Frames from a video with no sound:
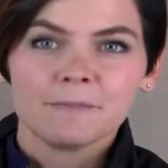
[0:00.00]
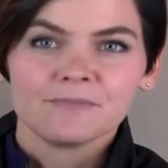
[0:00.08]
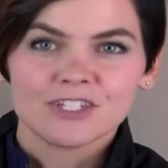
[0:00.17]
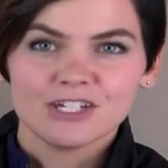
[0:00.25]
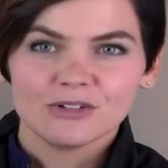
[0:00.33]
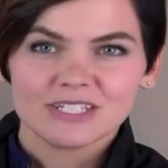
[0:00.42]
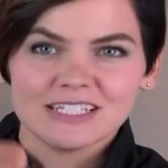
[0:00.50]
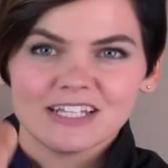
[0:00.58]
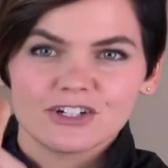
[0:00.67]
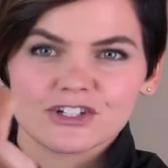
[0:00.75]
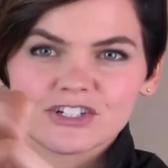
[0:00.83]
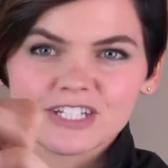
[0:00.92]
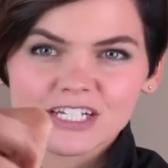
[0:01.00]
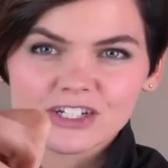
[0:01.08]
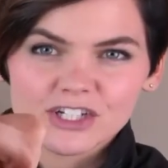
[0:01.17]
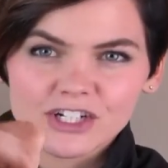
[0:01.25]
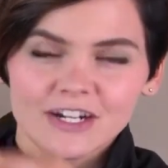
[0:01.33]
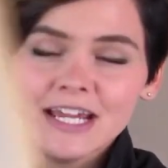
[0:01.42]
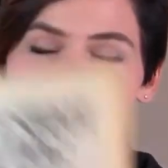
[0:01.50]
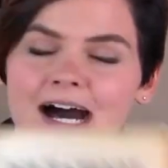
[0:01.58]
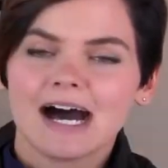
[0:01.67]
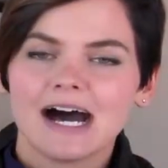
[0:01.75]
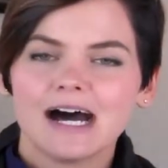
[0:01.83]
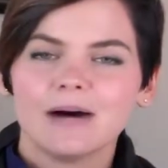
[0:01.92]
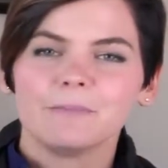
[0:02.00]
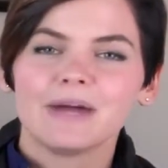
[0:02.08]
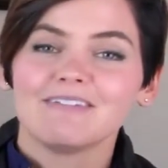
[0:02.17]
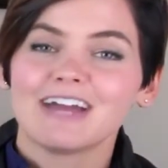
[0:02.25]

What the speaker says: So you can see there's her signature. I've